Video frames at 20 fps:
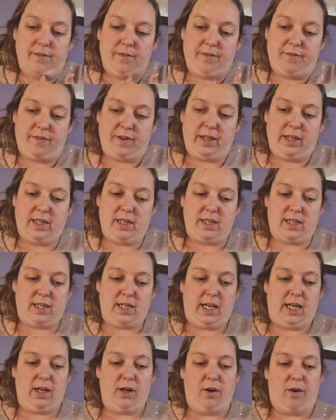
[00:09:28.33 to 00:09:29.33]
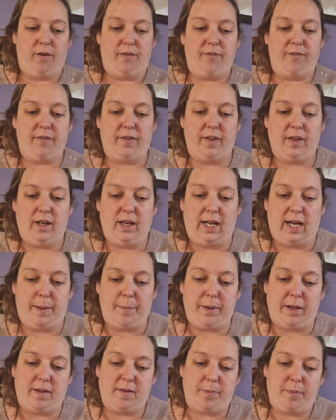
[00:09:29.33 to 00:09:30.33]
validity of the
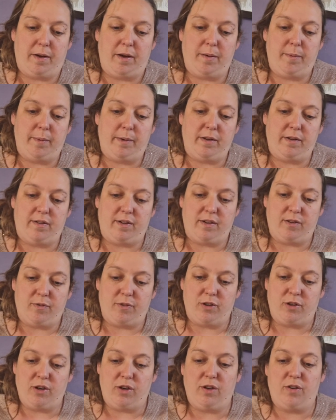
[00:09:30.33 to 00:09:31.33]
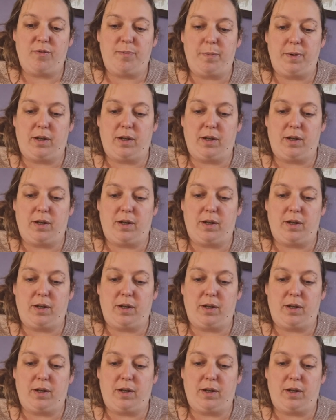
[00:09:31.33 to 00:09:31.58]
lab experiments is reduced